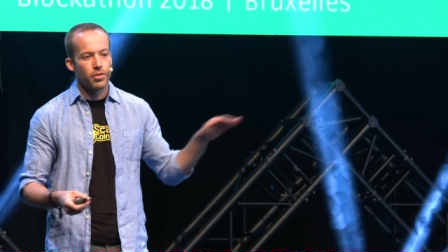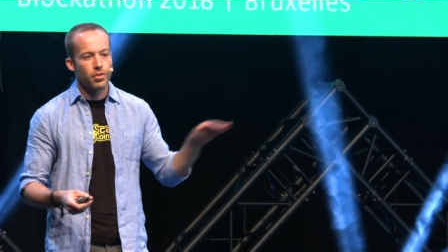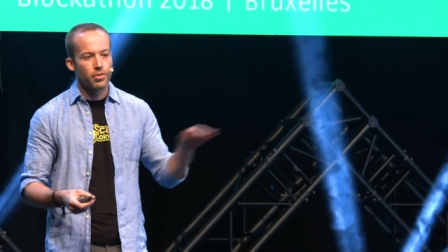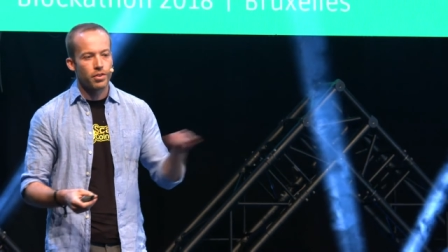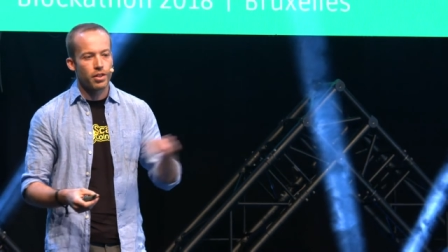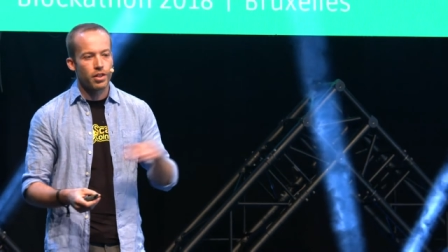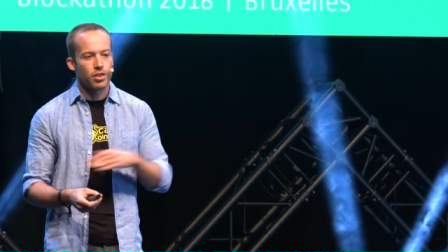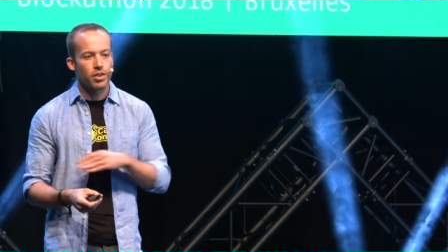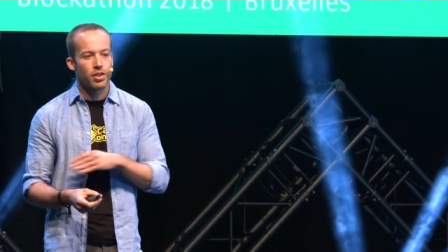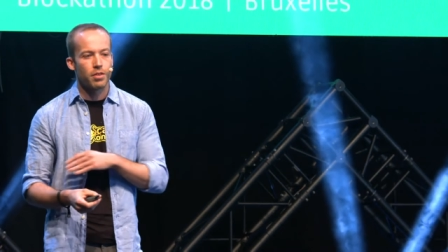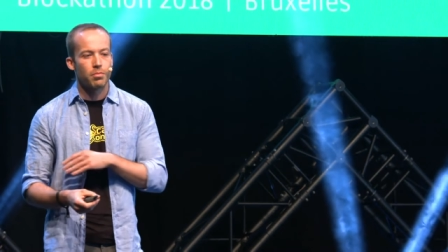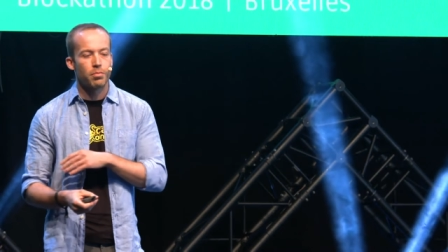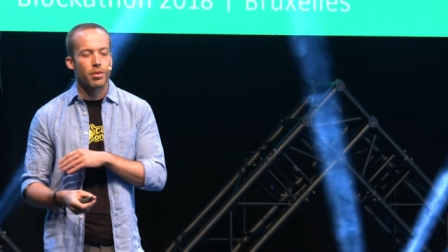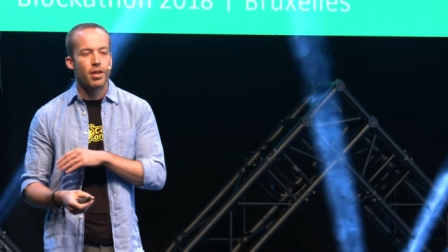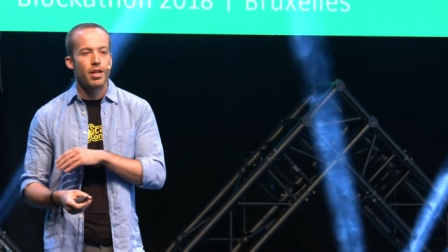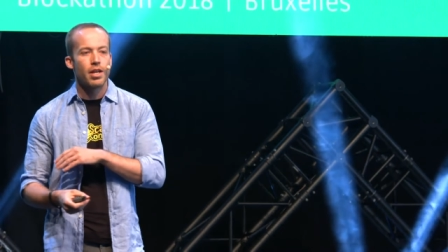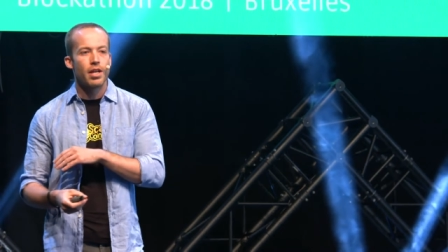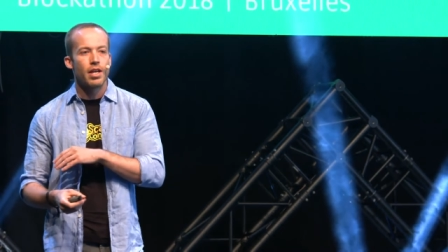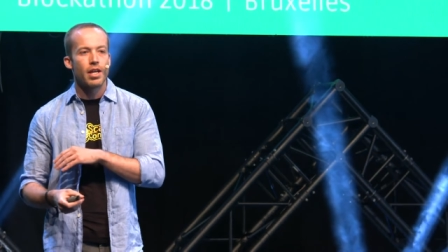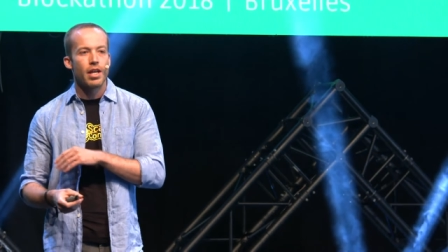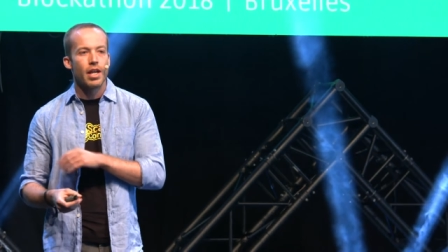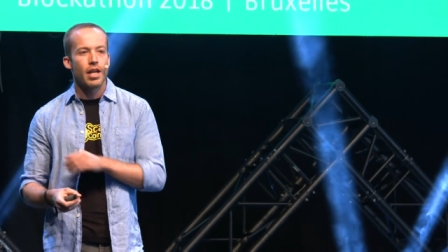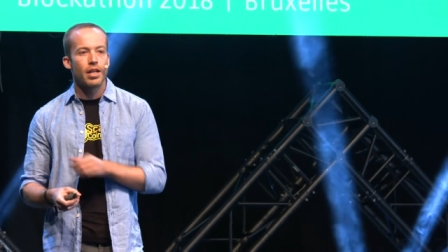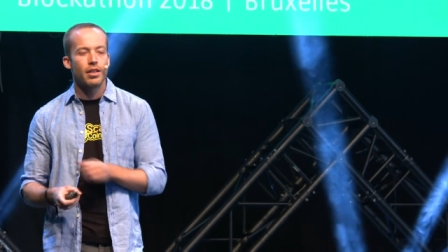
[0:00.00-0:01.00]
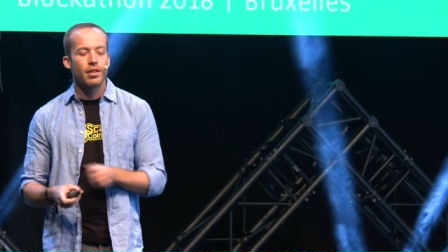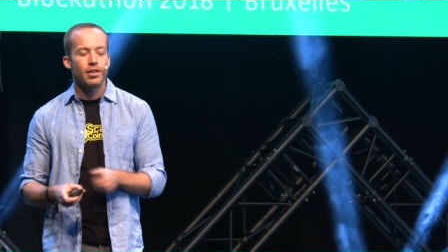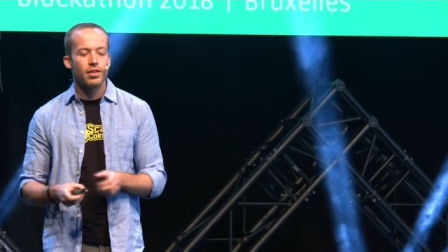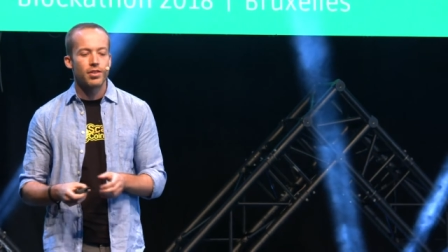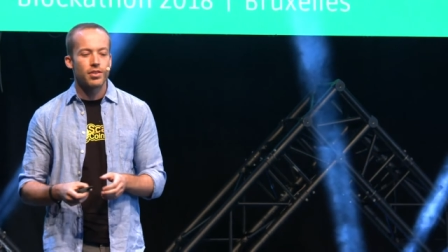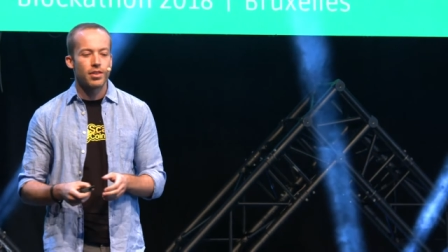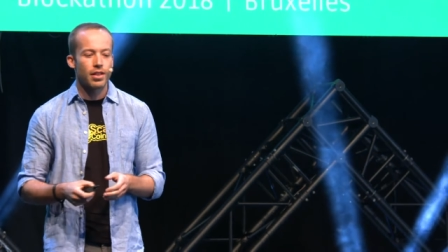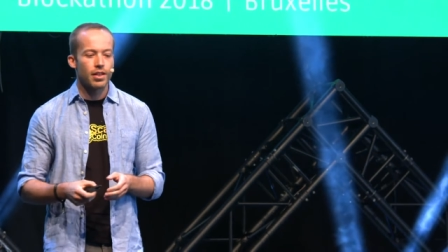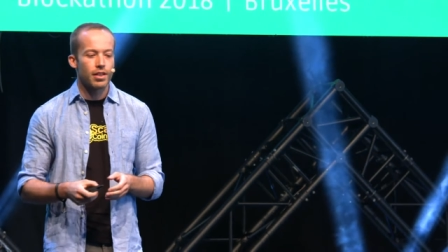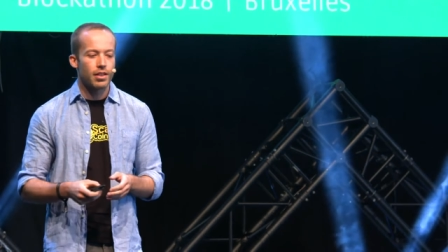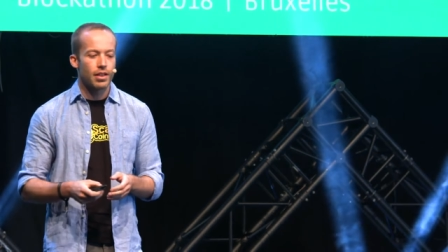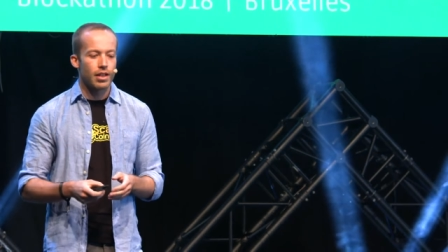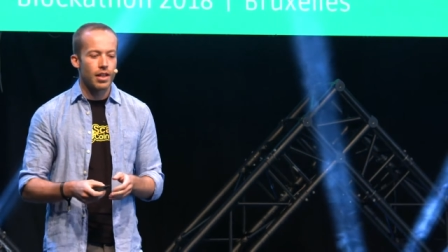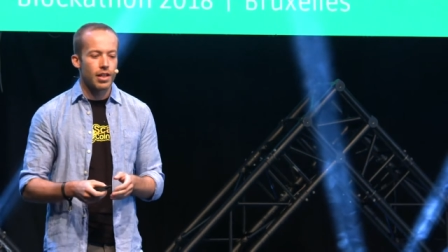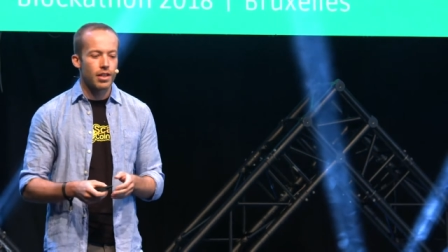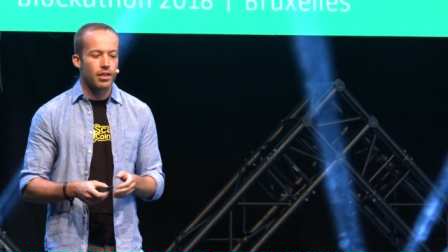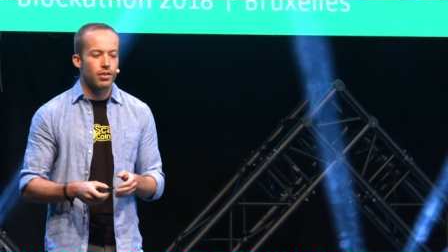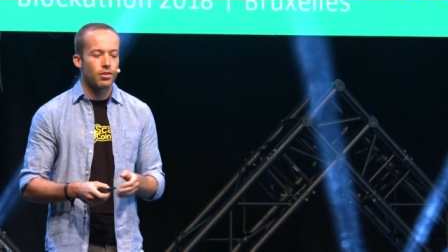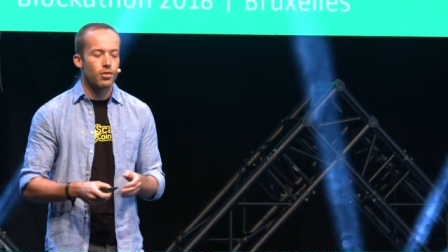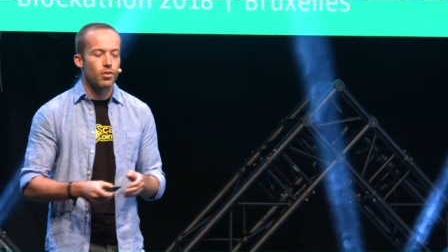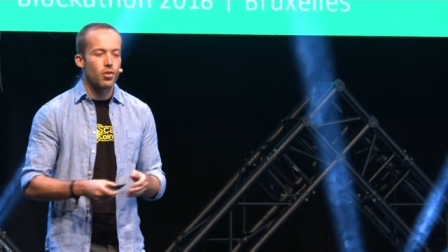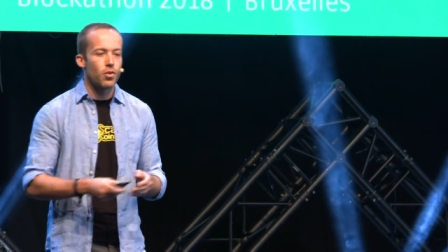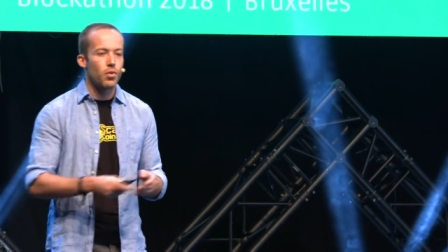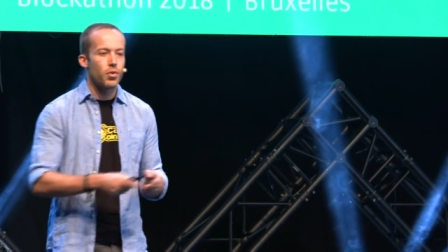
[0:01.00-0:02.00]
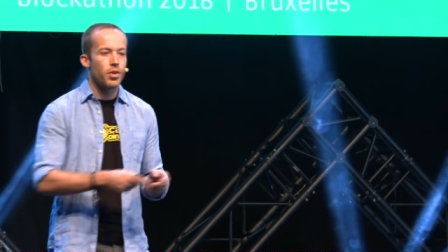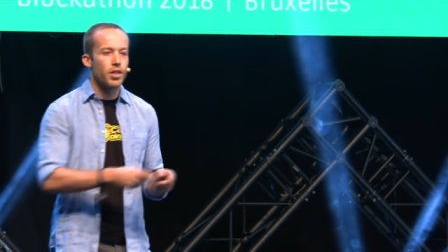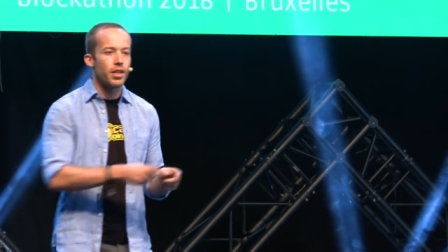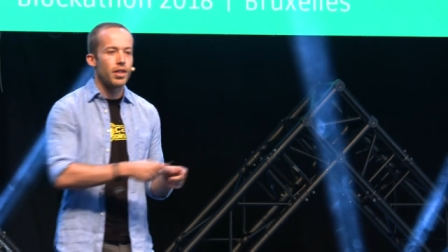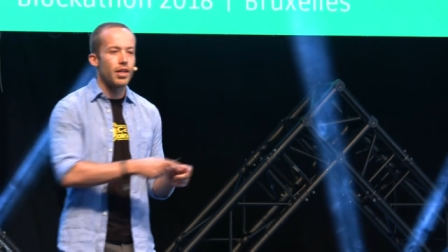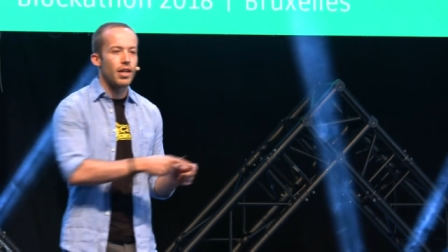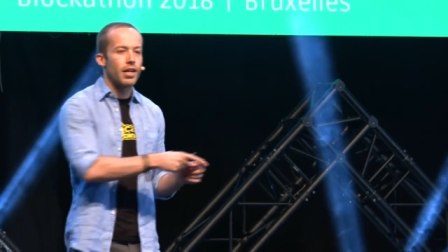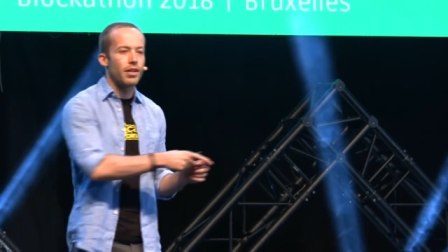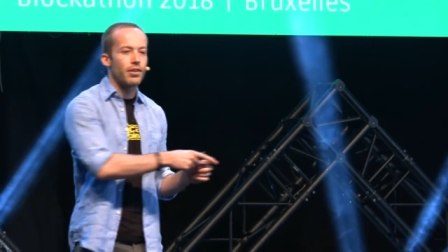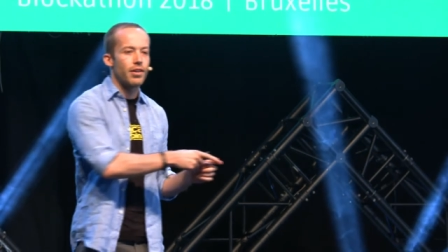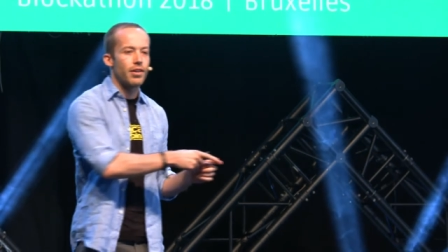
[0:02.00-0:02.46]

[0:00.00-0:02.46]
ownership, and it starts like drawing a